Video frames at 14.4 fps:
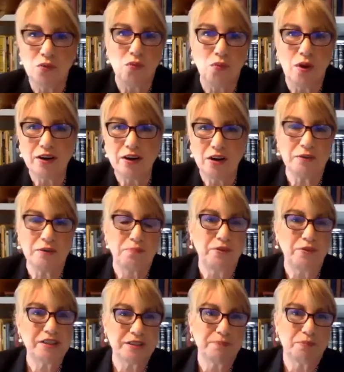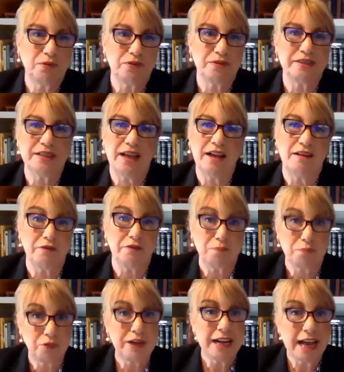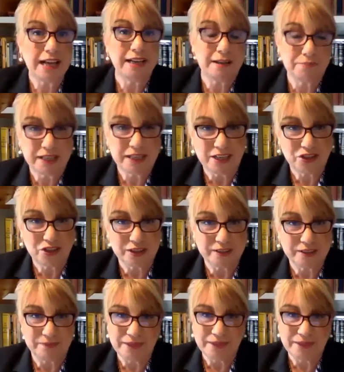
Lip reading: what are the principles of pre-adaptation?